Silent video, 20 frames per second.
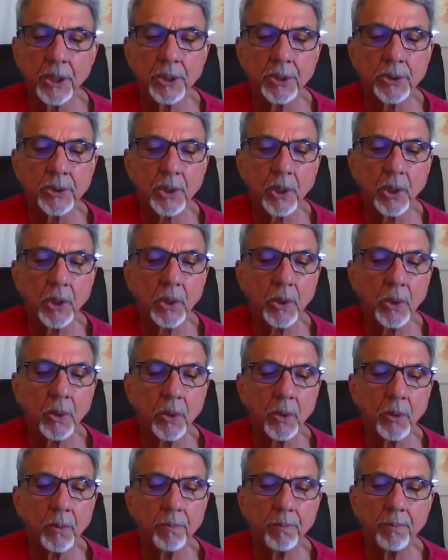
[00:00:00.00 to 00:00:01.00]

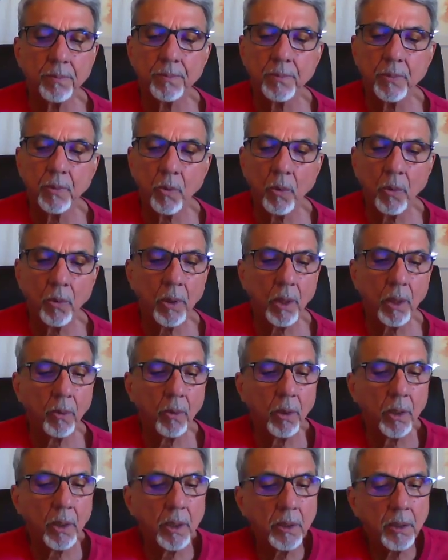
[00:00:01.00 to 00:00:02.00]
So
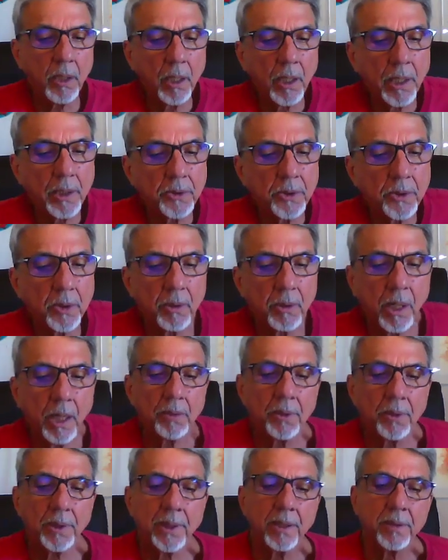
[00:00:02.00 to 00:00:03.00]
intellectual
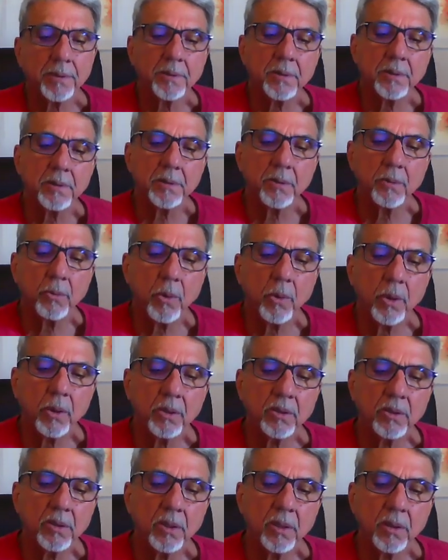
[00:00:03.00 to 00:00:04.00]
arrogance is the
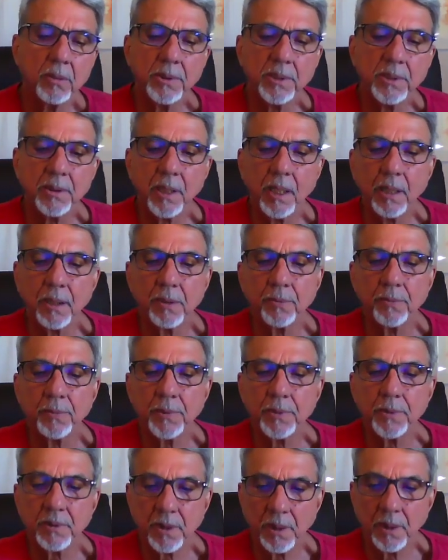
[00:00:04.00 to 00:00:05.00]
worst obstacle
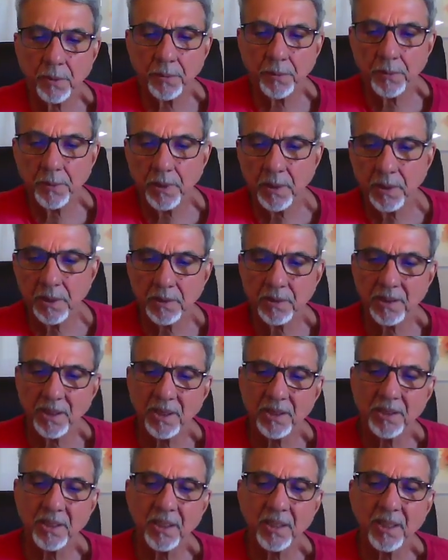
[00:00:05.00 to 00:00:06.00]
for
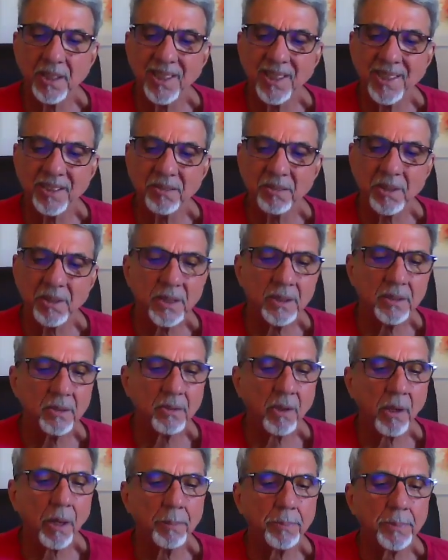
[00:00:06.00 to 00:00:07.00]
self-realization. Indra
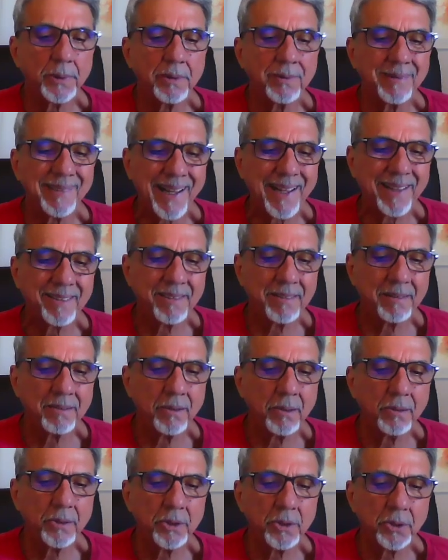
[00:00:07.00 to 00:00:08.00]
dropped that
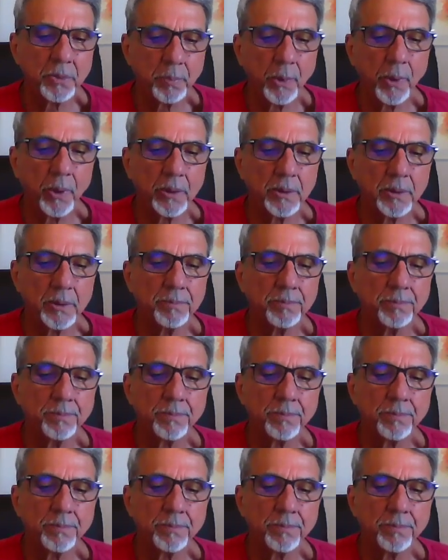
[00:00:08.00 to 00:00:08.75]
on the spot.